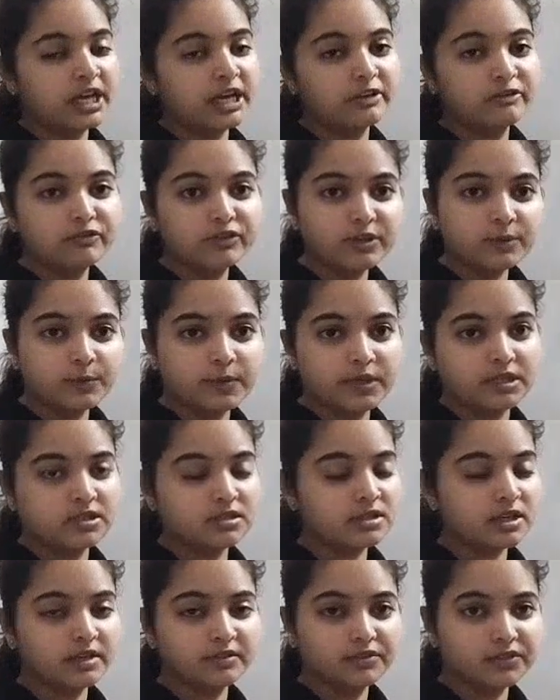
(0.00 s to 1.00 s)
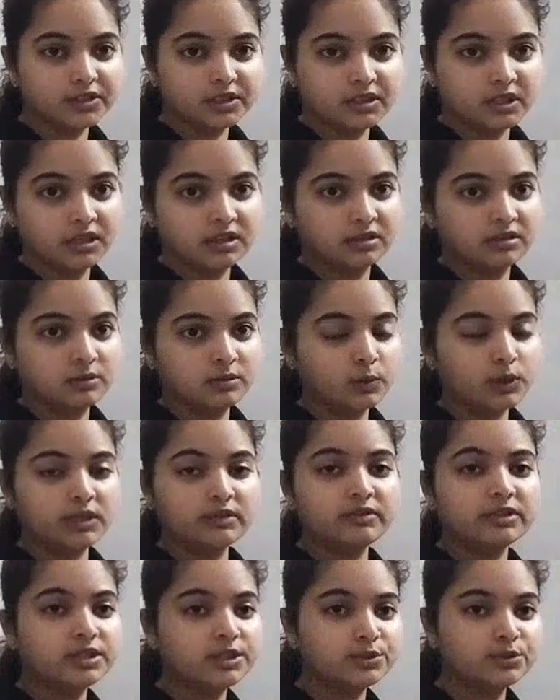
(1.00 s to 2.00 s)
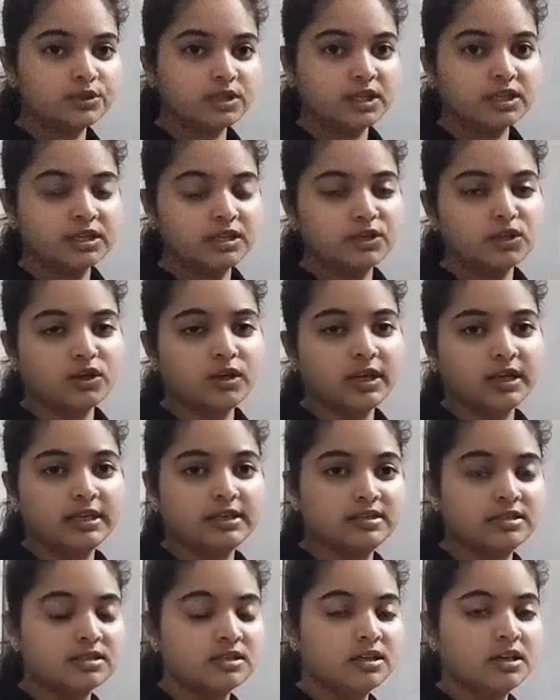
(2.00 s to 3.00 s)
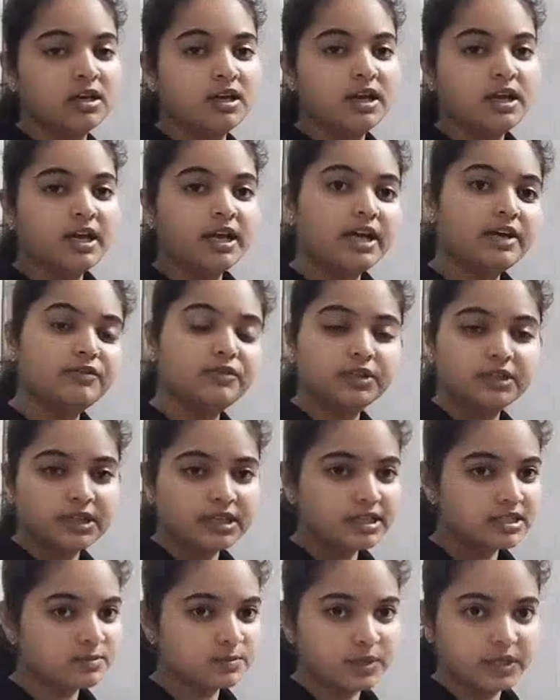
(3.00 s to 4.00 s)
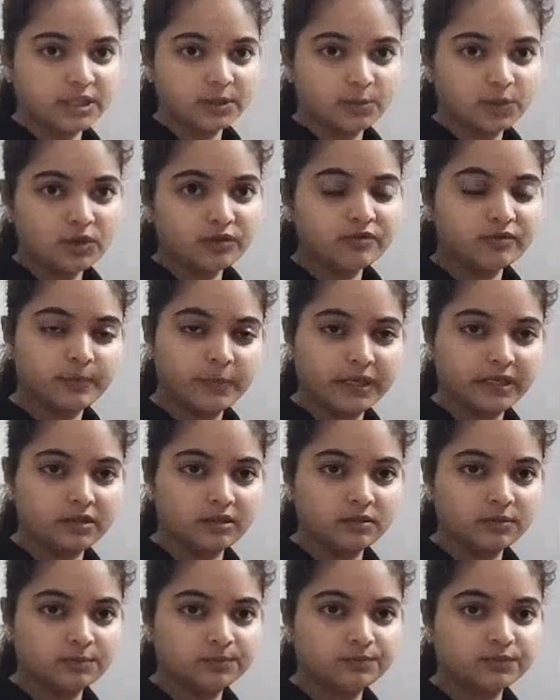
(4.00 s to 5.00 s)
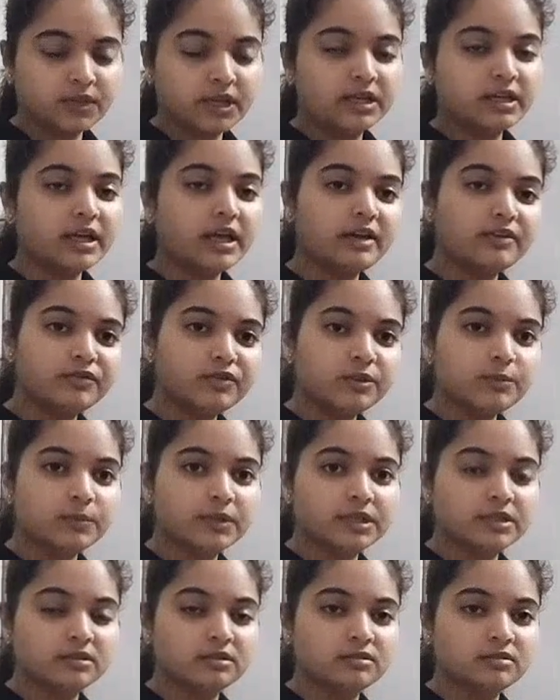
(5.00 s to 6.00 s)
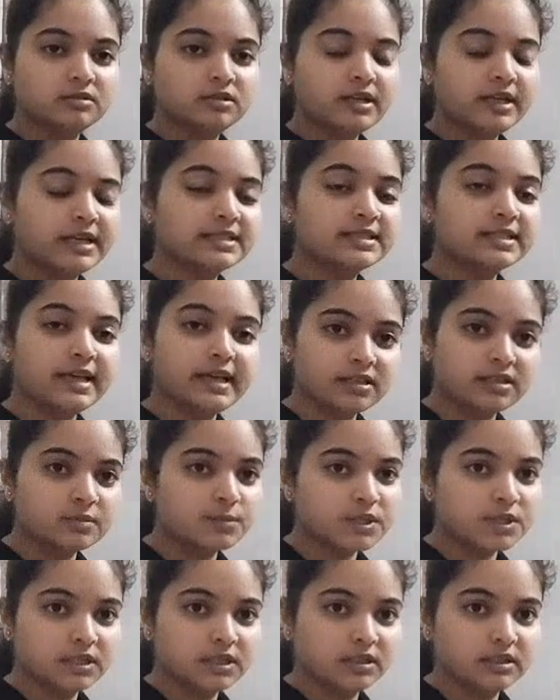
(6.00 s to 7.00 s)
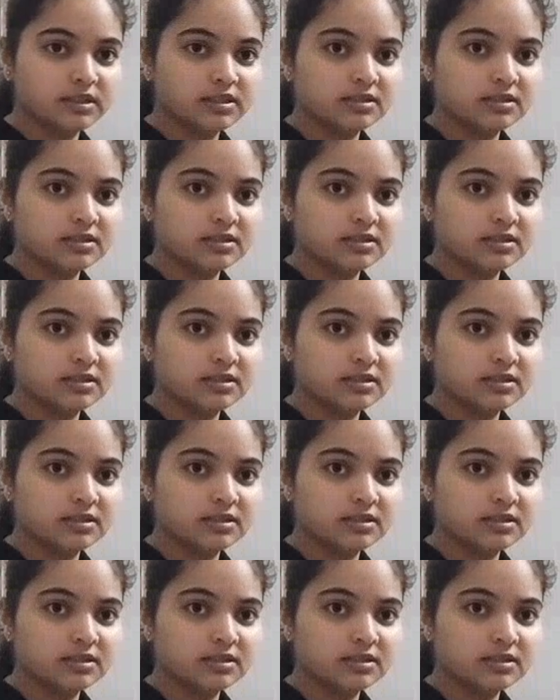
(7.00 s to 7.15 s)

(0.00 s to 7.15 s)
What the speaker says: Every matter, everything, whatever you take in your hand, everything is made up of matter, and every matter has atoms in